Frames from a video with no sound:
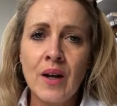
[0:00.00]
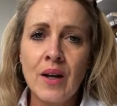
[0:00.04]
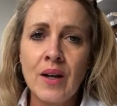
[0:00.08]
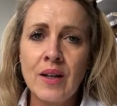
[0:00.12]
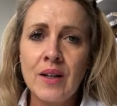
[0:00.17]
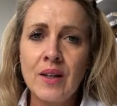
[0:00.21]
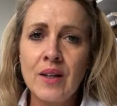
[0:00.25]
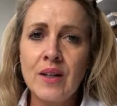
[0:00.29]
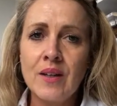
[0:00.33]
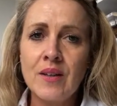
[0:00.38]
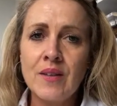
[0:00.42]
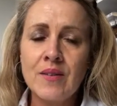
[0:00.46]

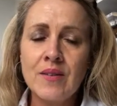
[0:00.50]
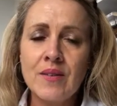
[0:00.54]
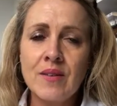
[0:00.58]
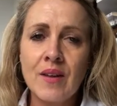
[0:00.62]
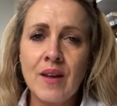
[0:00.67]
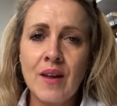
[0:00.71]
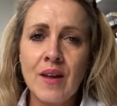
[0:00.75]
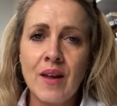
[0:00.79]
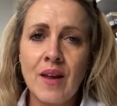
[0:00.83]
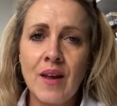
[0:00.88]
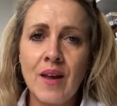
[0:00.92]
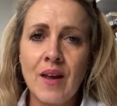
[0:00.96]
It is
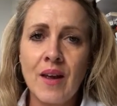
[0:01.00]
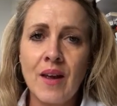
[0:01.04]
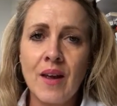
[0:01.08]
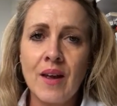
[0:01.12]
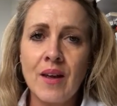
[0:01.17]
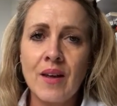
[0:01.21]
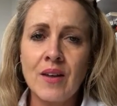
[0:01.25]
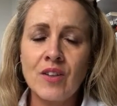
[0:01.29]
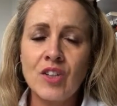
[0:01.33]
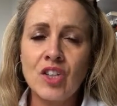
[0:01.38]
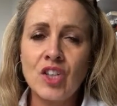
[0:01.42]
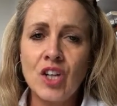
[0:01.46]

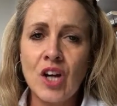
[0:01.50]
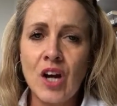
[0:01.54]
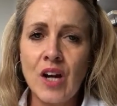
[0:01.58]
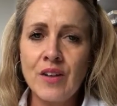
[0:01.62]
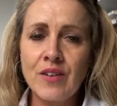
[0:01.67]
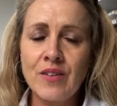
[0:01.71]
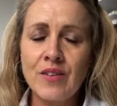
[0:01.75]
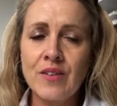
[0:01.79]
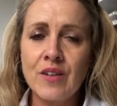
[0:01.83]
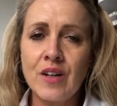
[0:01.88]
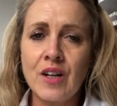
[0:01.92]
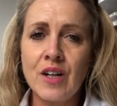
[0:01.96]

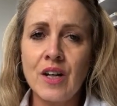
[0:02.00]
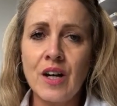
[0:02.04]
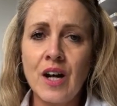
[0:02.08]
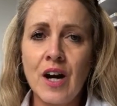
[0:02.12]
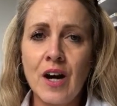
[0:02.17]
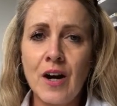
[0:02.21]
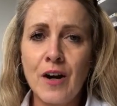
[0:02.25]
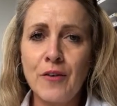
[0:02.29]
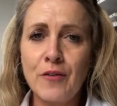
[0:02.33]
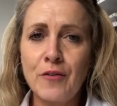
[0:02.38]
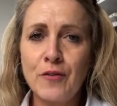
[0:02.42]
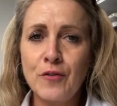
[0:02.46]
just
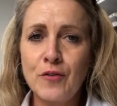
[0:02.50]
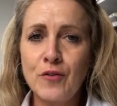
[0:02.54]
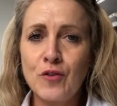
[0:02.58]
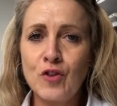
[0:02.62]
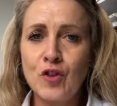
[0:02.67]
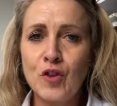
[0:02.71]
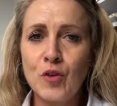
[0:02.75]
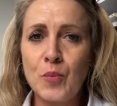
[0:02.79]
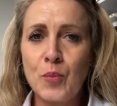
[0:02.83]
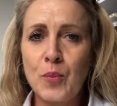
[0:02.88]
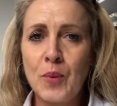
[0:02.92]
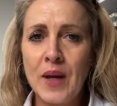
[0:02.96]
enough
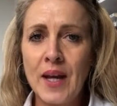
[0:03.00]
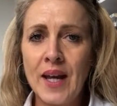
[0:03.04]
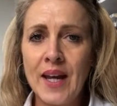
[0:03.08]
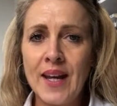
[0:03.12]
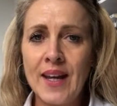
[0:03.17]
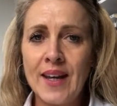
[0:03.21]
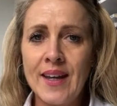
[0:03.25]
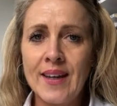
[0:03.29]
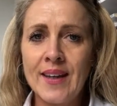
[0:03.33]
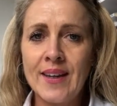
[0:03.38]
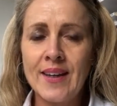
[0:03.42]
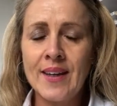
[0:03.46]
to
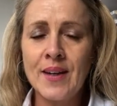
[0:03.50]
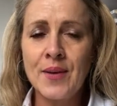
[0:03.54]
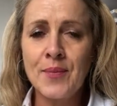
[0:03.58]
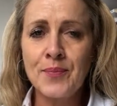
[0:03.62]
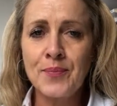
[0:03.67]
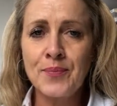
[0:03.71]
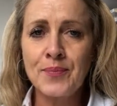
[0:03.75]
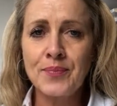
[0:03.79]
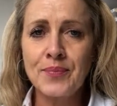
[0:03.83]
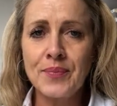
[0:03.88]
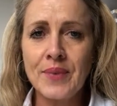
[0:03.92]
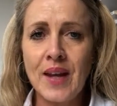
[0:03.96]
be,
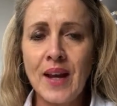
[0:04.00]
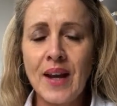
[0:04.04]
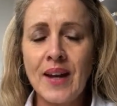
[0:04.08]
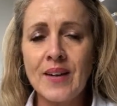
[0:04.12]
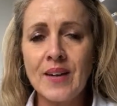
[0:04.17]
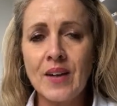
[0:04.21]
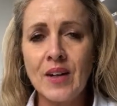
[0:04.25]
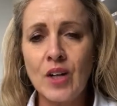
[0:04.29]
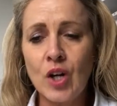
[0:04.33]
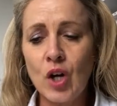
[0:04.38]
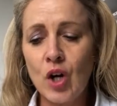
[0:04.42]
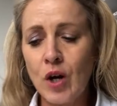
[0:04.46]

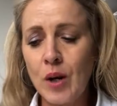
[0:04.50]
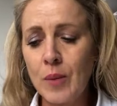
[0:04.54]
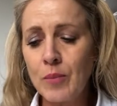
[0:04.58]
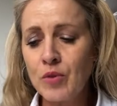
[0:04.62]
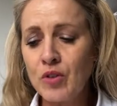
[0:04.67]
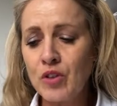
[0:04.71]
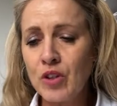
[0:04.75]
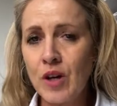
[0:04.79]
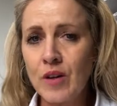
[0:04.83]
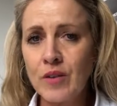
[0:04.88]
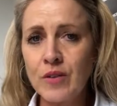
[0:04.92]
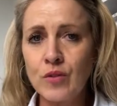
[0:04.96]
and I know I'm
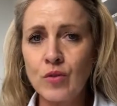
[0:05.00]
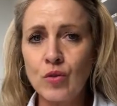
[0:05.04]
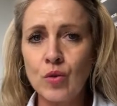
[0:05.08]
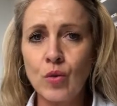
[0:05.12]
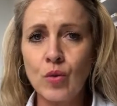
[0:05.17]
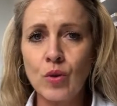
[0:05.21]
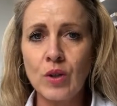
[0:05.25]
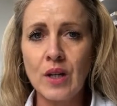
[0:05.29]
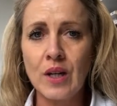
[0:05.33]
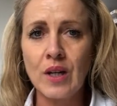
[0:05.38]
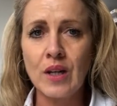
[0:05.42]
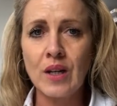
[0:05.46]
just
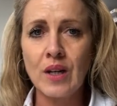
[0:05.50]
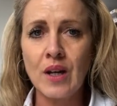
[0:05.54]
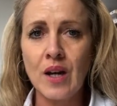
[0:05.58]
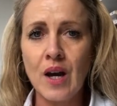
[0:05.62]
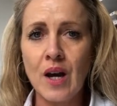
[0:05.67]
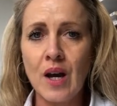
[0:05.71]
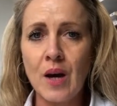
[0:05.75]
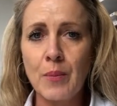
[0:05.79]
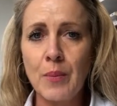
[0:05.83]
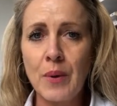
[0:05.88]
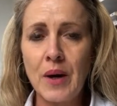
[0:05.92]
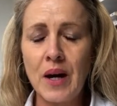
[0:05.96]
talking
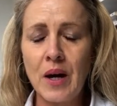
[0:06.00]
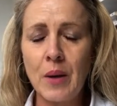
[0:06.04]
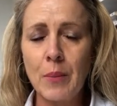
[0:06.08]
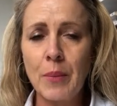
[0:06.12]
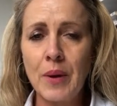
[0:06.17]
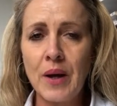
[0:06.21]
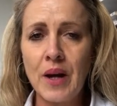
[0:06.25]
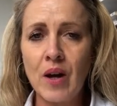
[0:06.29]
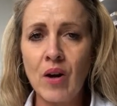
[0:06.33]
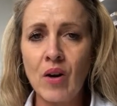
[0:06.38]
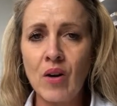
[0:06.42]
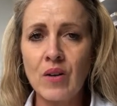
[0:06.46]
about
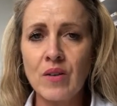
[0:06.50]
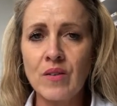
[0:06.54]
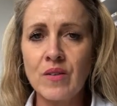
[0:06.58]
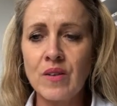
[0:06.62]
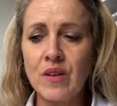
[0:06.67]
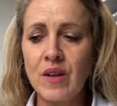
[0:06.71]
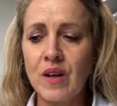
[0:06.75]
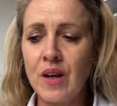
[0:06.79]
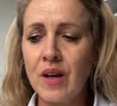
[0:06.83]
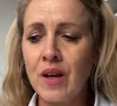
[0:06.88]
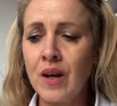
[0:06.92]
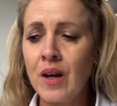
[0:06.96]
parents
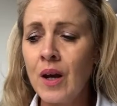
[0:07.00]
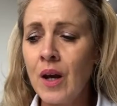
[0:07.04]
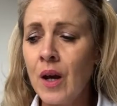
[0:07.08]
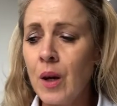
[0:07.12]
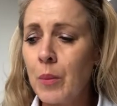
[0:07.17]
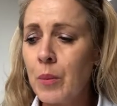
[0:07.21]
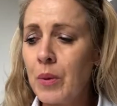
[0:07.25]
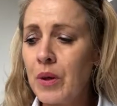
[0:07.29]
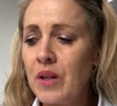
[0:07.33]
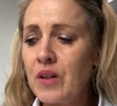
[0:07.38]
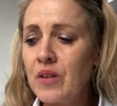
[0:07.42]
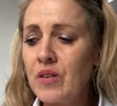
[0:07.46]
here,
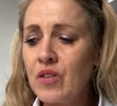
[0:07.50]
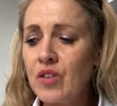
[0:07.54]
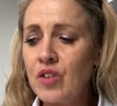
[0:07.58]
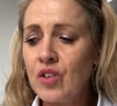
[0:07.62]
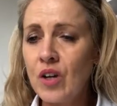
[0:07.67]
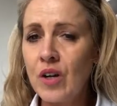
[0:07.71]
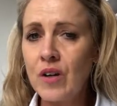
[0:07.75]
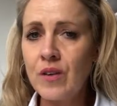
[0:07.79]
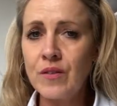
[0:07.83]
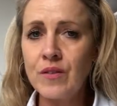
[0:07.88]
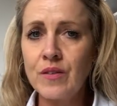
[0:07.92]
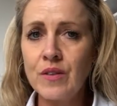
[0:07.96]
but it's
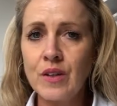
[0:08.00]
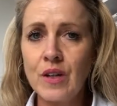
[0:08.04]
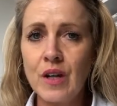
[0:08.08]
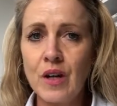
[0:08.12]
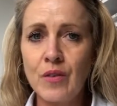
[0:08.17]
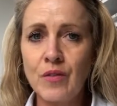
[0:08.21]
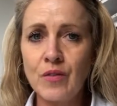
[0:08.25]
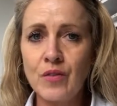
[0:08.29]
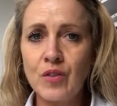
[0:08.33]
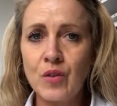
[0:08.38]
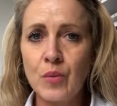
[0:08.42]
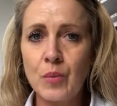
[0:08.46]
just
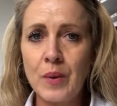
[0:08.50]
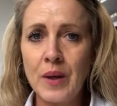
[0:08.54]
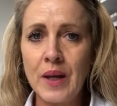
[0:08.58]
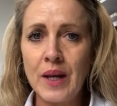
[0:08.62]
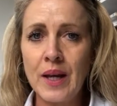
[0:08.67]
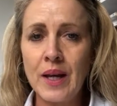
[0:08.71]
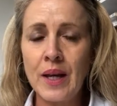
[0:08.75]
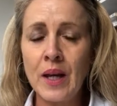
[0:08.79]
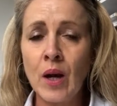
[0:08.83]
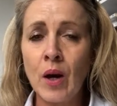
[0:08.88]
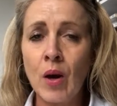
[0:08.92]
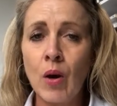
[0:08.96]
enough to
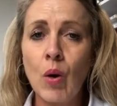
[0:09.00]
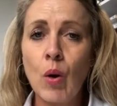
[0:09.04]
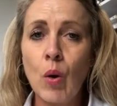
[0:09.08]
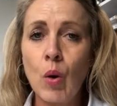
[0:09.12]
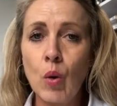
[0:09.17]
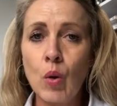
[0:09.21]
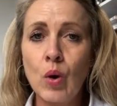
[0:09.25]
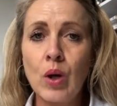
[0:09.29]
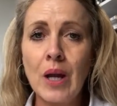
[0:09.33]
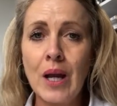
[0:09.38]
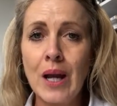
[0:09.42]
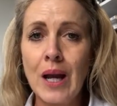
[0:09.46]
be
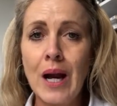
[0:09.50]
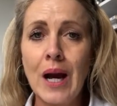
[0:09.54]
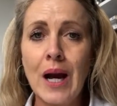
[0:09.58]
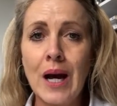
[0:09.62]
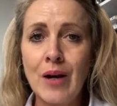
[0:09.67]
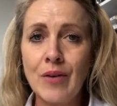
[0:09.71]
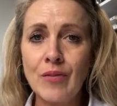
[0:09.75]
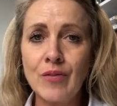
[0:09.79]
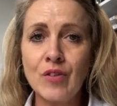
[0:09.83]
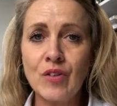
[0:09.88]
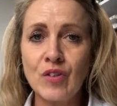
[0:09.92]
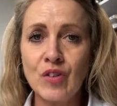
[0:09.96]
looking
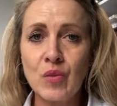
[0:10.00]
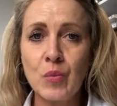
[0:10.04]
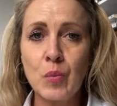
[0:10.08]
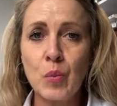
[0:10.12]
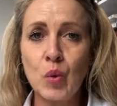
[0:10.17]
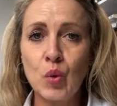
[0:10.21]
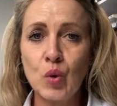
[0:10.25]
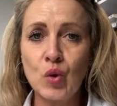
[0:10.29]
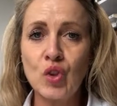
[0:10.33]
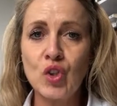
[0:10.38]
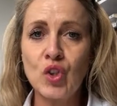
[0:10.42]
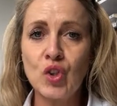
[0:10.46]
after
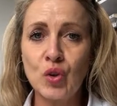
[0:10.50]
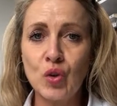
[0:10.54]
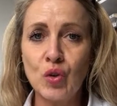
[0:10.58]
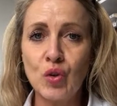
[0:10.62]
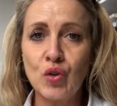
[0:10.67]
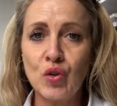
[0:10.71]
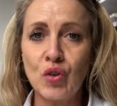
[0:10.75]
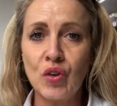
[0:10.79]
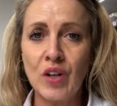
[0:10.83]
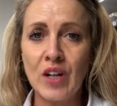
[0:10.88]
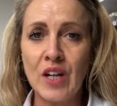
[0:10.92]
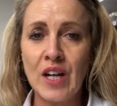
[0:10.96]
small
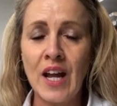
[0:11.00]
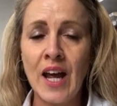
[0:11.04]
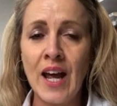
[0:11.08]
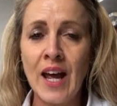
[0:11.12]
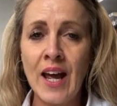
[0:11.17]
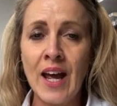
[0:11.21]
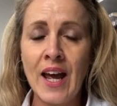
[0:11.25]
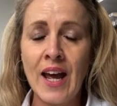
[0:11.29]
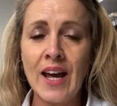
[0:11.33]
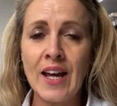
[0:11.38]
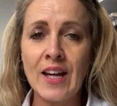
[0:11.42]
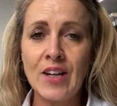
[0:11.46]
children
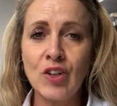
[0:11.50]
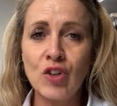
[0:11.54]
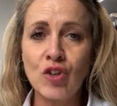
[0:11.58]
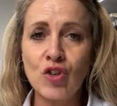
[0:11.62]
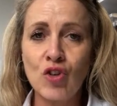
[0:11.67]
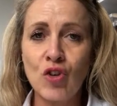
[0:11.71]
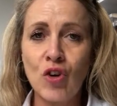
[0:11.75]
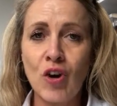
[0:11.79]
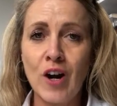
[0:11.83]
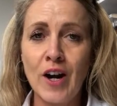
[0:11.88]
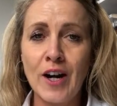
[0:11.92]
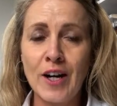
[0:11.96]
and
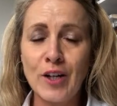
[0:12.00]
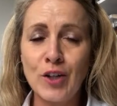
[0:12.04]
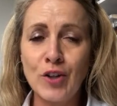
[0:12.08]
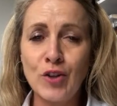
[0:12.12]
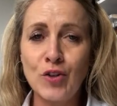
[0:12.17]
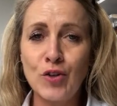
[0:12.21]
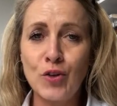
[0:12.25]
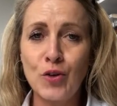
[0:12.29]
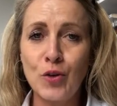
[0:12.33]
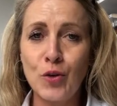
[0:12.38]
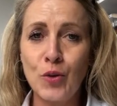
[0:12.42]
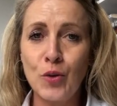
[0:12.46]
trying
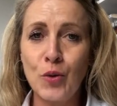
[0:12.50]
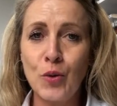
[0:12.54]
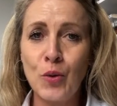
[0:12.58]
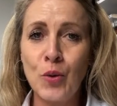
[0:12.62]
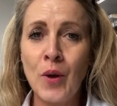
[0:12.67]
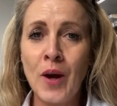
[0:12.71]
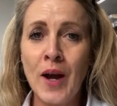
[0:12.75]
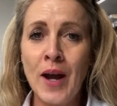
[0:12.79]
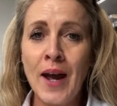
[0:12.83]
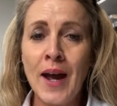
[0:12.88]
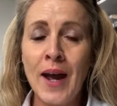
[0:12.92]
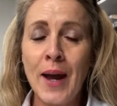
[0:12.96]
to